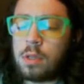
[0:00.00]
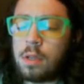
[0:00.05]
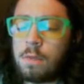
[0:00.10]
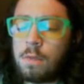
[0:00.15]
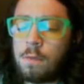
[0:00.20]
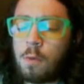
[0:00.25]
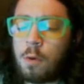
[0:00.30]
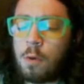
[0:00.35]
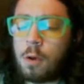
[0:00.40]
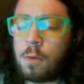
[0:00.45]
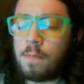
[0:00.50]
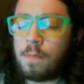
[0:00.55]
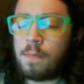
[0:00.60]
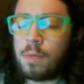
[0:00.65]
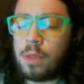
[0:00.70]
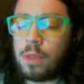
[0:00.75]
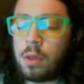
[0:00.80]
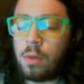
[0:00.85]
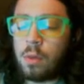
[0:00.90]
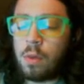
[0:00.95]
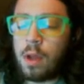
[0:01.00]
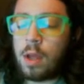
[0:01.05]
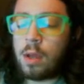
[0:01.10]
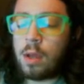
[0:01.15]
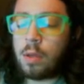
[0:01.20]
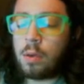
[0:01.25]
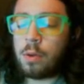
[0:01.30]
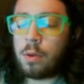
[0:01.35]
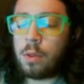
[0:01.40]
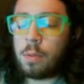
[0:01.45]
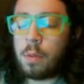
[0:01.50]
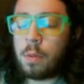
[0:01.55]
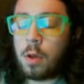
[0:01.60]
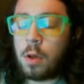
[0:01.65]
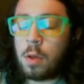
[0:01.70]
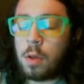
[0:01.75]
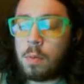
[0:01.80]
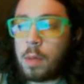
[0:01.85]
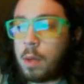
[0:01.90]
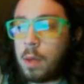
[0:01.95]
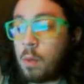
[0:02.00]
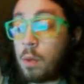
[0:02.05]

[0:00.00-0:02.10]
deform the rail or the ball by